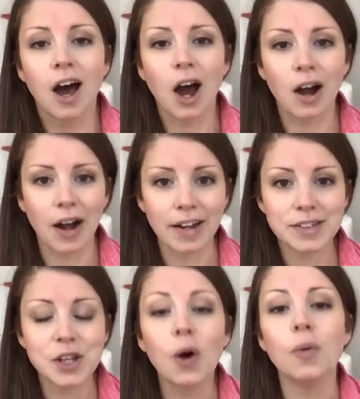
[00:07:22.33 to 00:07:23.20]
All right,
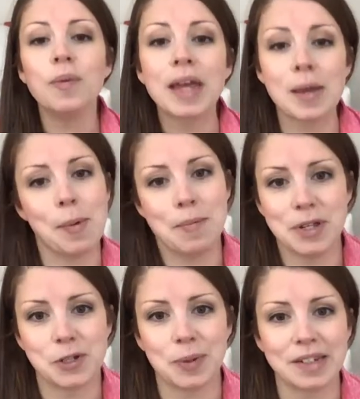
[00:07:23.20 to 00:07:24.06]
so hip
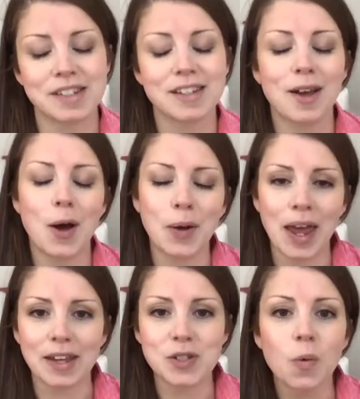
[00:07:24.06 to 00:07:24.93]
impingement.
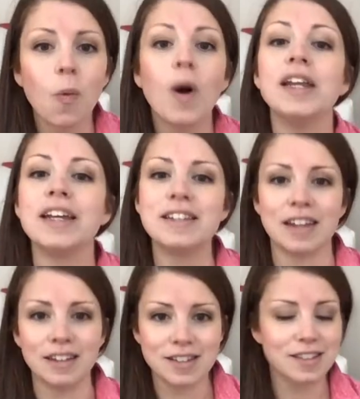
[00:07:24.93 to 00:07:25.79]
Okay, so what is
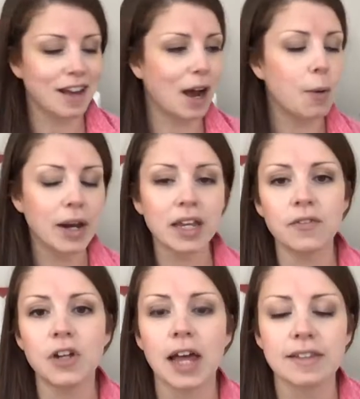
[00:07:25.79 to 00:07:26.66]
it? I want to give
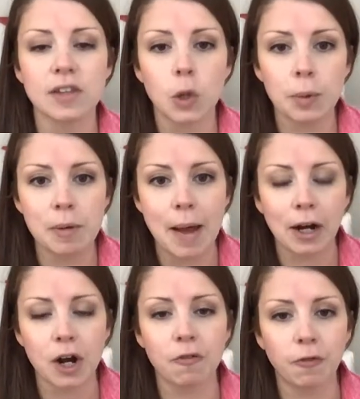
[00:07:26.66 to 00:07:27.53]
you guys a little bit of
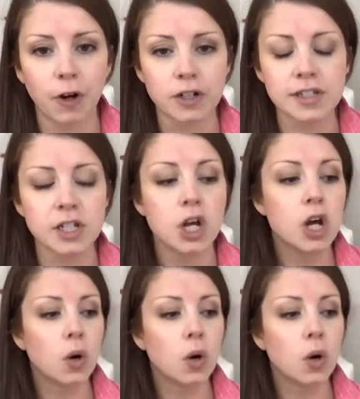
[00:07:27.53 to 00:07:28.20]
background first.